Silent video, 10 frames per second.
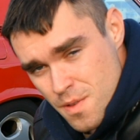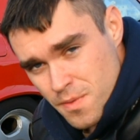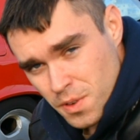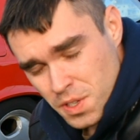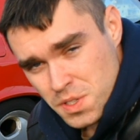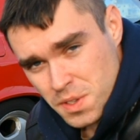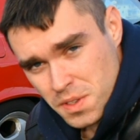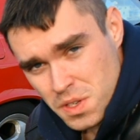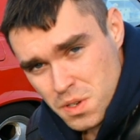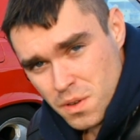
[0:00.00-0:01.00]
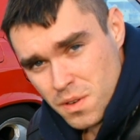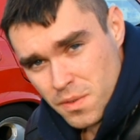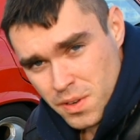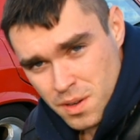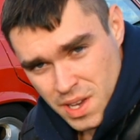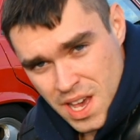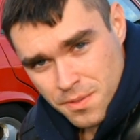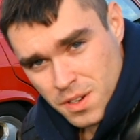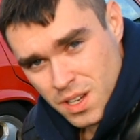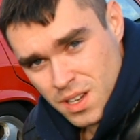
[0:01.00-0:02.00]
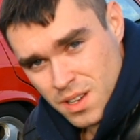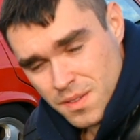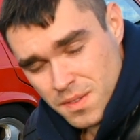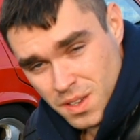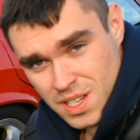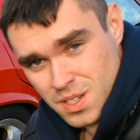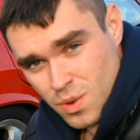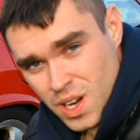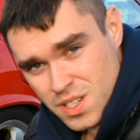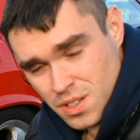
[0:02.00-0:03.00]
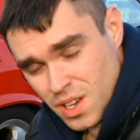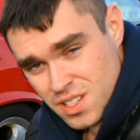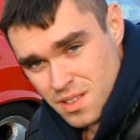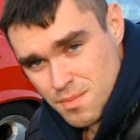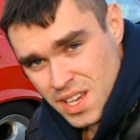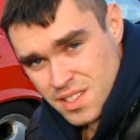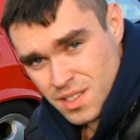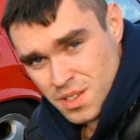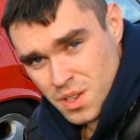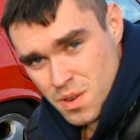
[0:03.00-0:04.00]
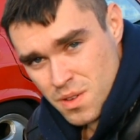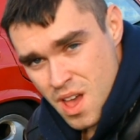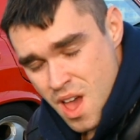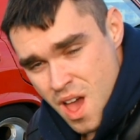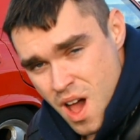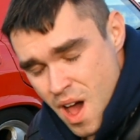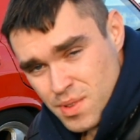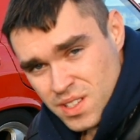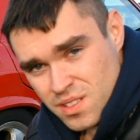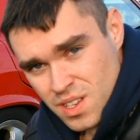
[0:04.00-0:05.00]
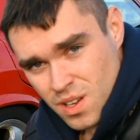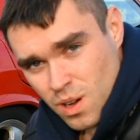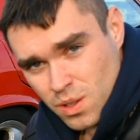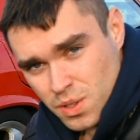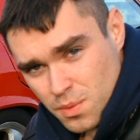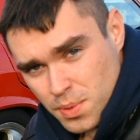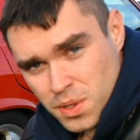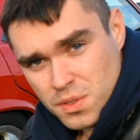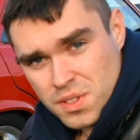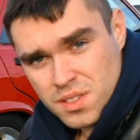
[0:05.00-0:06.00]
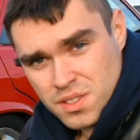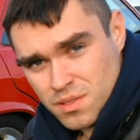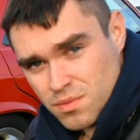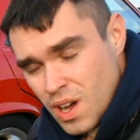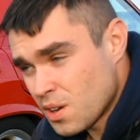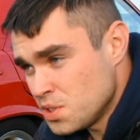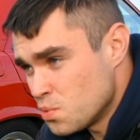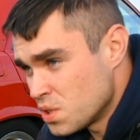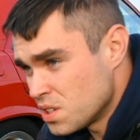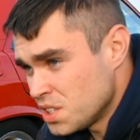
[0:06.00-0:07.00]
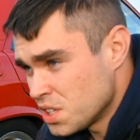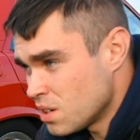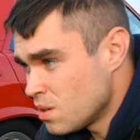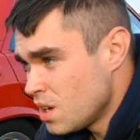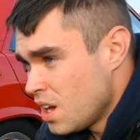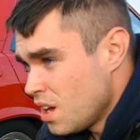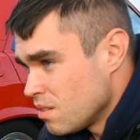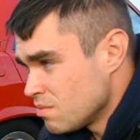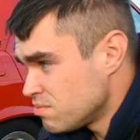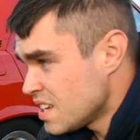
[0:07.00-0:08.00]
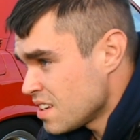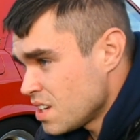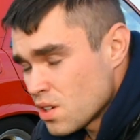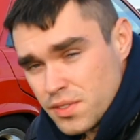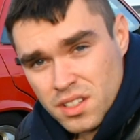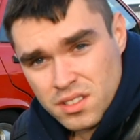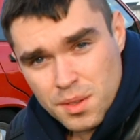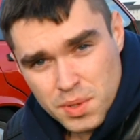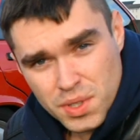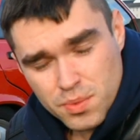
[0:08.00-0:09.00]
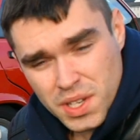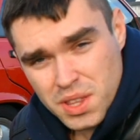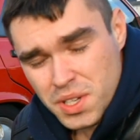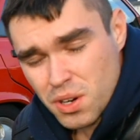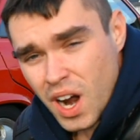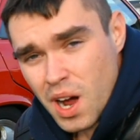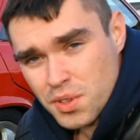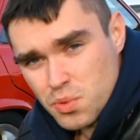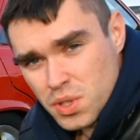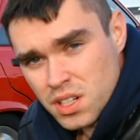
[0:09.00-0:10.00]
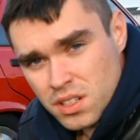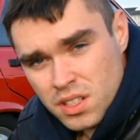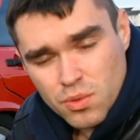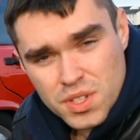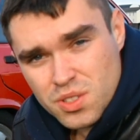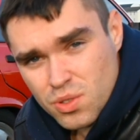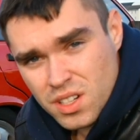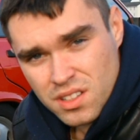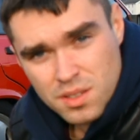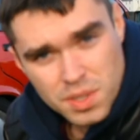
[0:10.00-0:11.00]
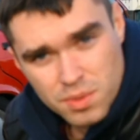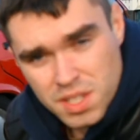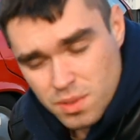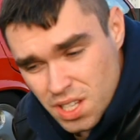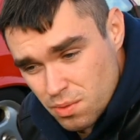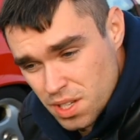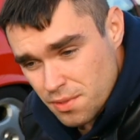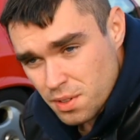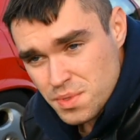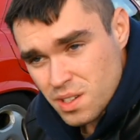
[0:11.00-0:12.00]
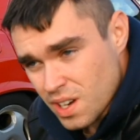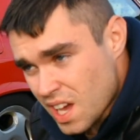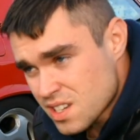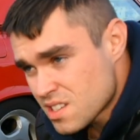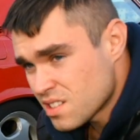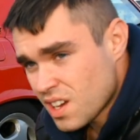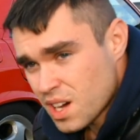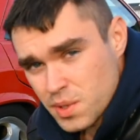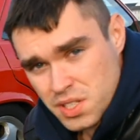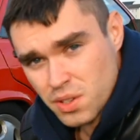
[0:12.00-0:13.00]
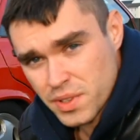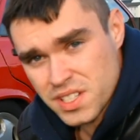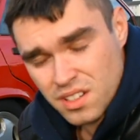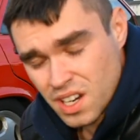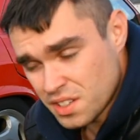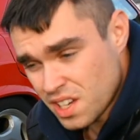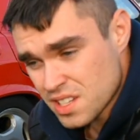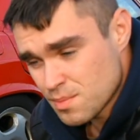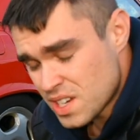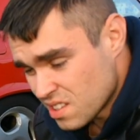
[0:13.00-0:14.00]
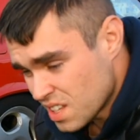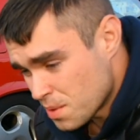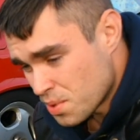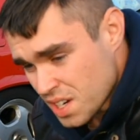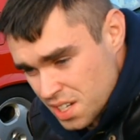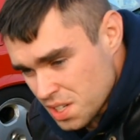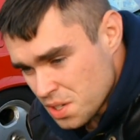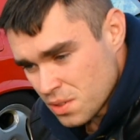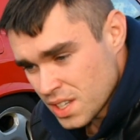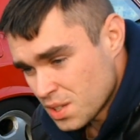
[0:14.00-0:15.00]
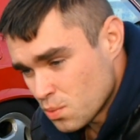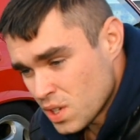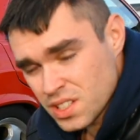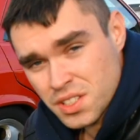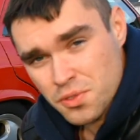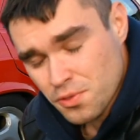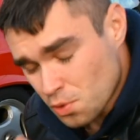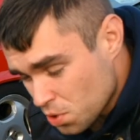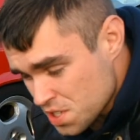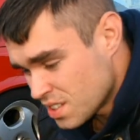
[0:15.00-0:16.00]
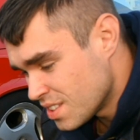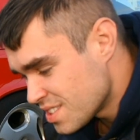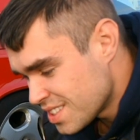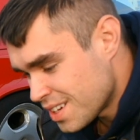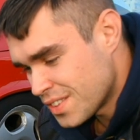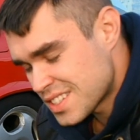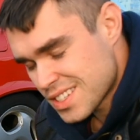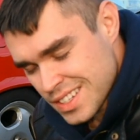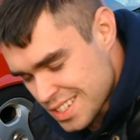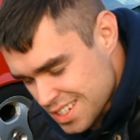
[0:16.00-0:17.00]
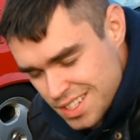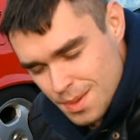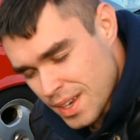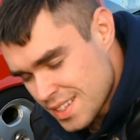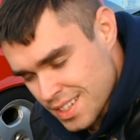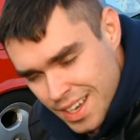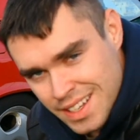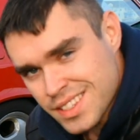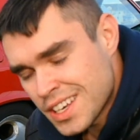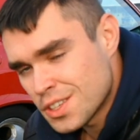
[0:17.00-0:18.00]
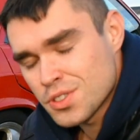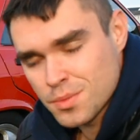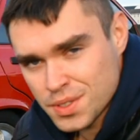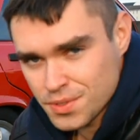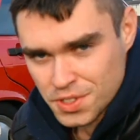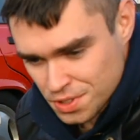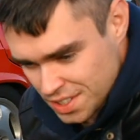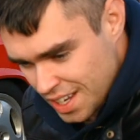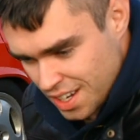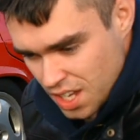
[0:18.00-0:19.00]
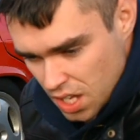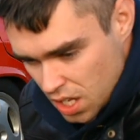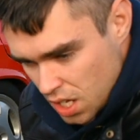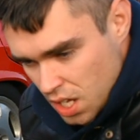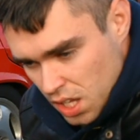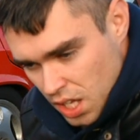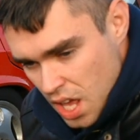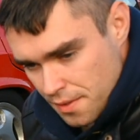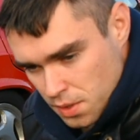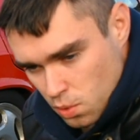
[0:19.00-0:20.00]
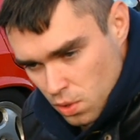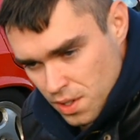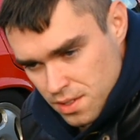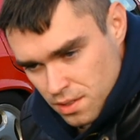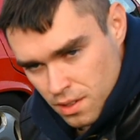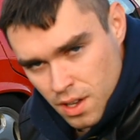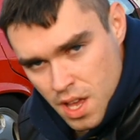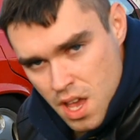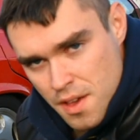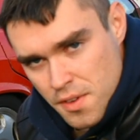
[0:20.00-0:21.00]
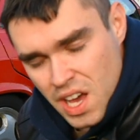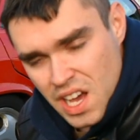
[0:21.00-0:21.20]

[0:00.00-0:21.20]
for those of you from Africa, if you guys are watching, you guys are amazing. You know, I've been seeing all your posts, how you were, you know, taking care of the W123 or how you were, you know, restoring a W123 from scratch, how it was all rusted out. You guys made it like brand new, like you welded new floors and stuff. It's it's just amazing, guys. Thank you so much for doing that. Like I have no words, you know. If you